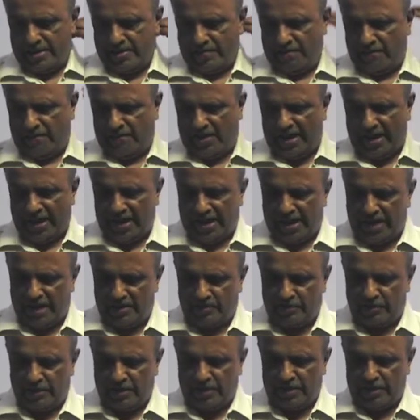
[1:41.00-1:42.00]

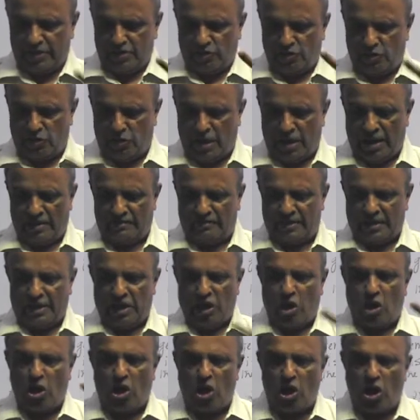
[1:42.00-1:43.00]
Whenever you have an
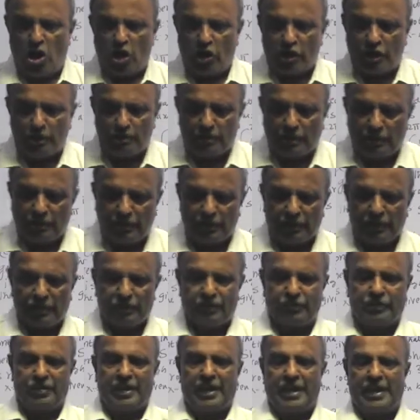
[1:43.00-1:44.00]
odd power of
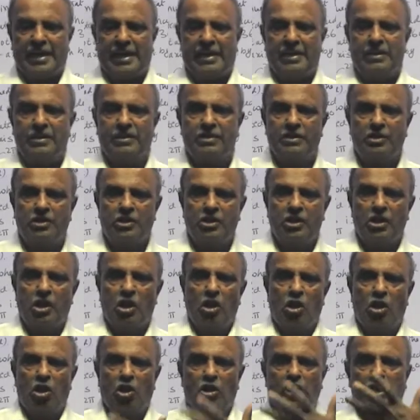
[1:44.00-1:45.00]
sine
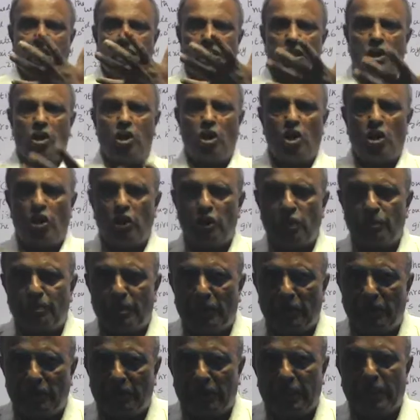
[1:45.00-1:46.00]
or an odd
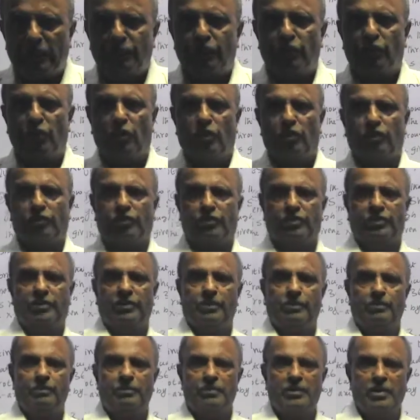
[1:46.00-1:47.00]
power of cos,
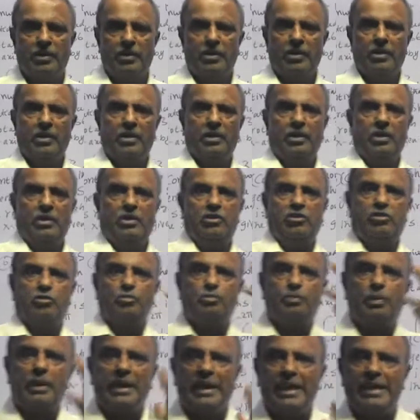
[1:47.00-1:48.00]

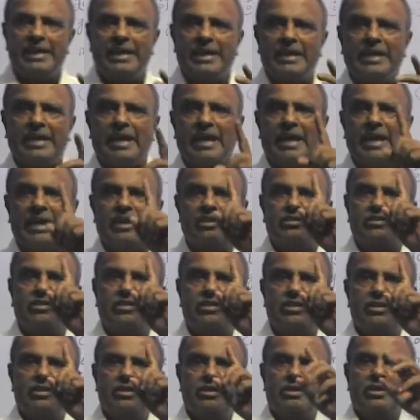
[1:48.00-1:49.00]
split it as
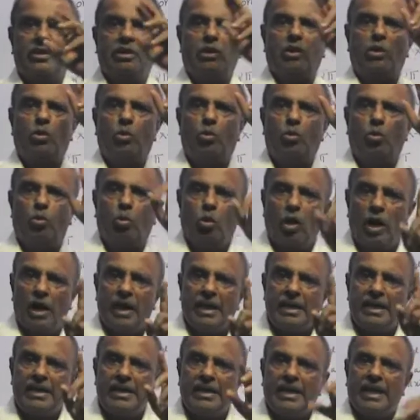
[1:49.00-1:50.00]

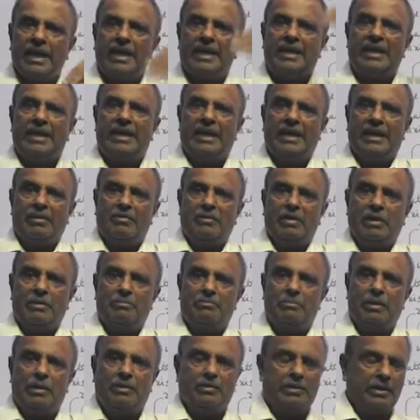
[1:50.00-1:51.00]
1 and an even
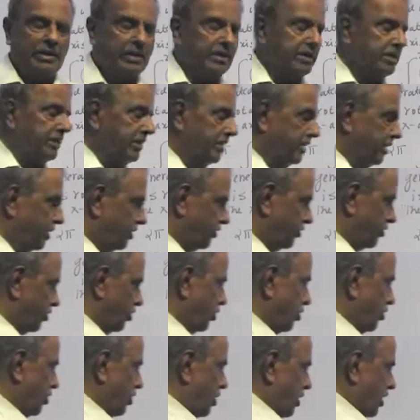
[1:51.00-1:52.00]
power.
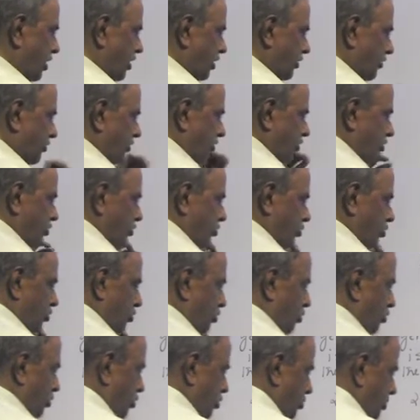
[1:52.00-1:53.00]
So cos
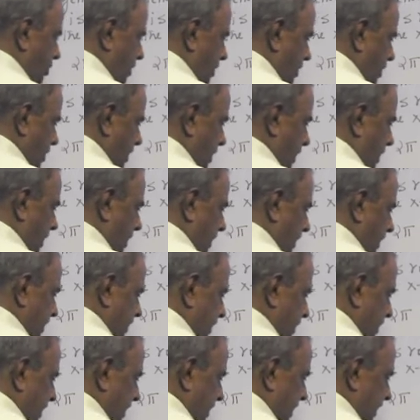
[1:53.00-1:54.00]
cube I can
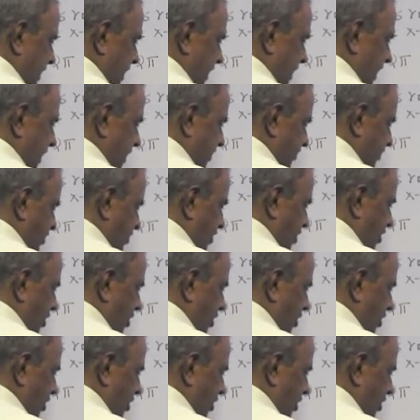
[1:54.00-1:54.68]
write as